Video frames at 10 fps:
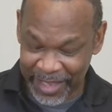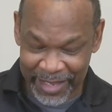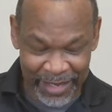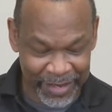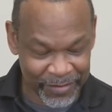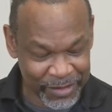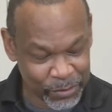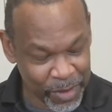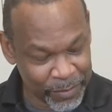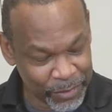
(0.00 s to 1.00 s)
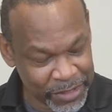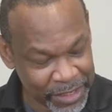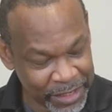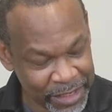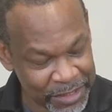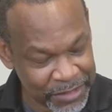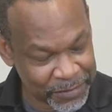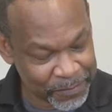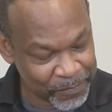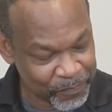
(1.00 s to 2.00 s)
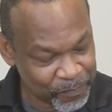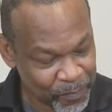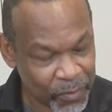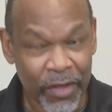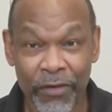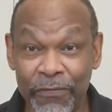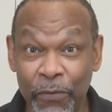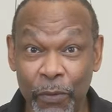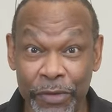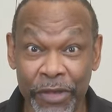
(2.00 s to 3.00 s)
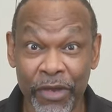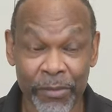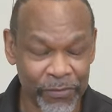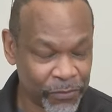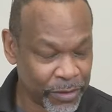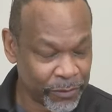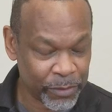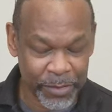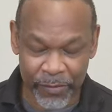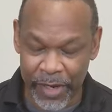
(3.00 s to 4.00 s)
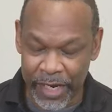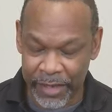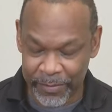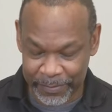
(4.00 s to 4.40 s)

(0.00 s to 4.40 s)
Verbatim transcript: Uh, this mm-hmm. wine will take at least a full year before it will be ready.